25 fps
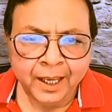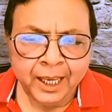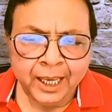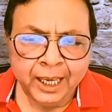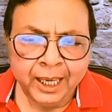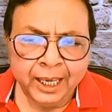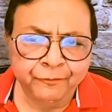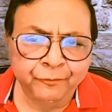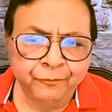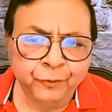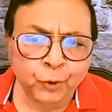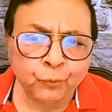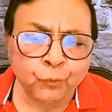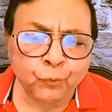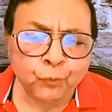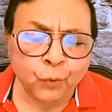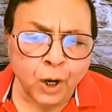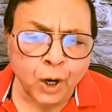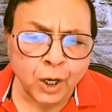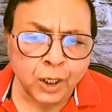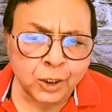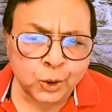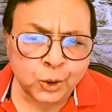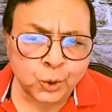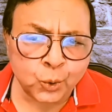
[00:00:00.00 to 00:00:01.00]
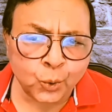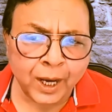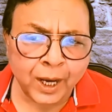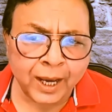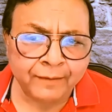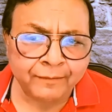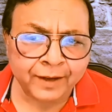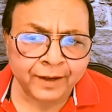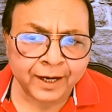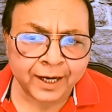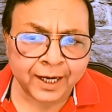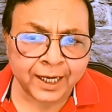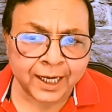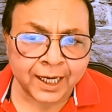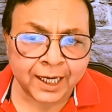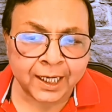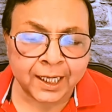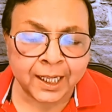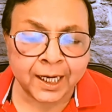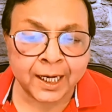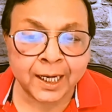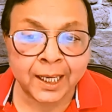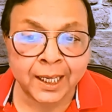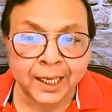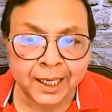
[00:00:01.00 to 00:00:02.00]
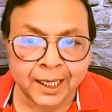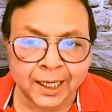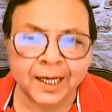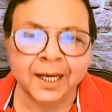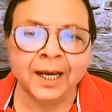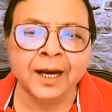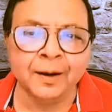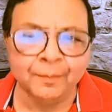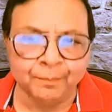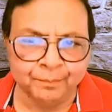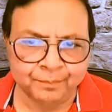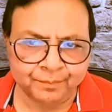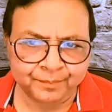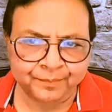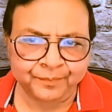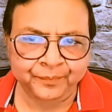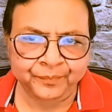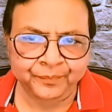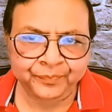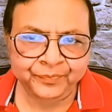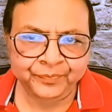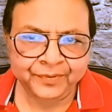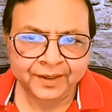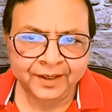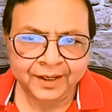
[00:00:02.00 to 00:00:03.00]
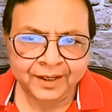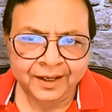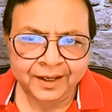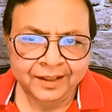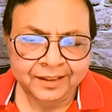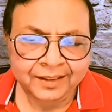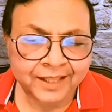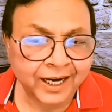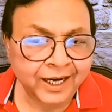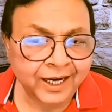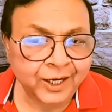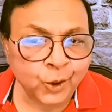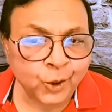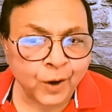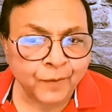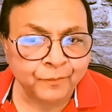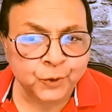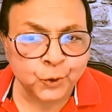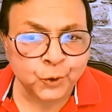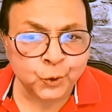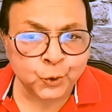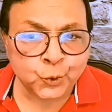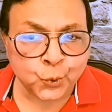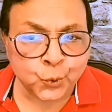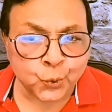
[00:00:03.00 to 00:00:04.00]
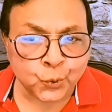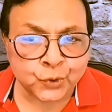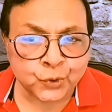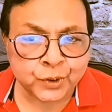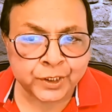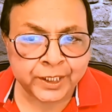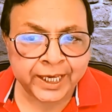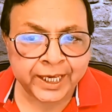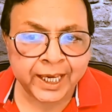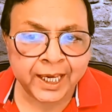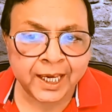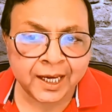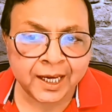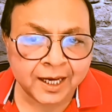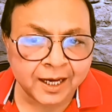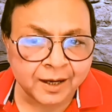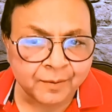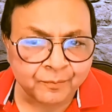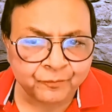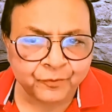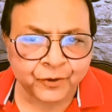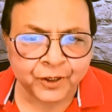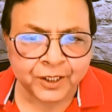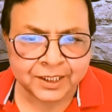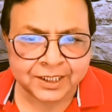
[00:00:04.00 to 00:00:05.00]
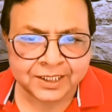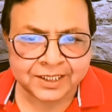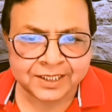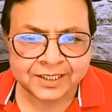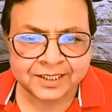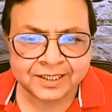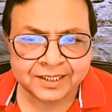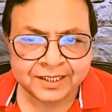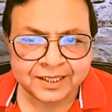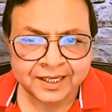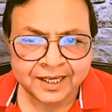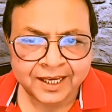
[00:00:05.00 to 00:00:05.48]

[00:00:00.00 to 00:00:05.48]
If you want to have a regular income, then you have to choose the income funds.